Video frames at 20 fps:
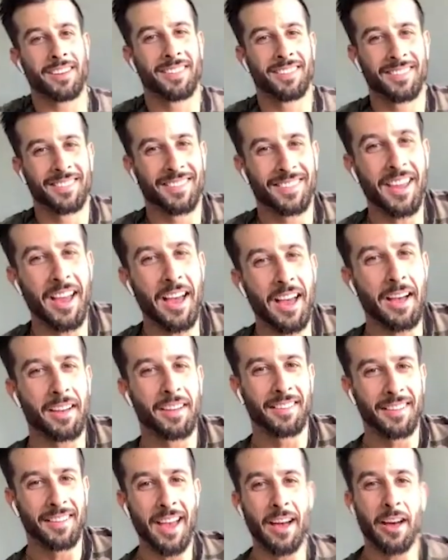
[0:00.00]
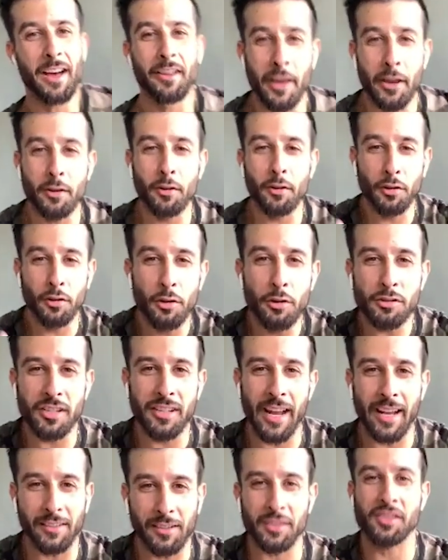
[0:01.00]
yeah. It's yeah. cool. And then they're using Life- that
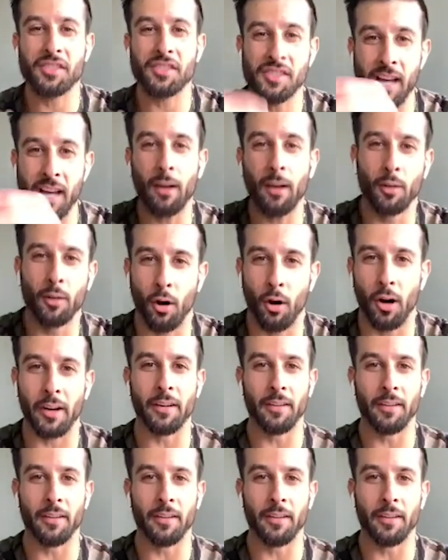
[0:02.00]
to sell on.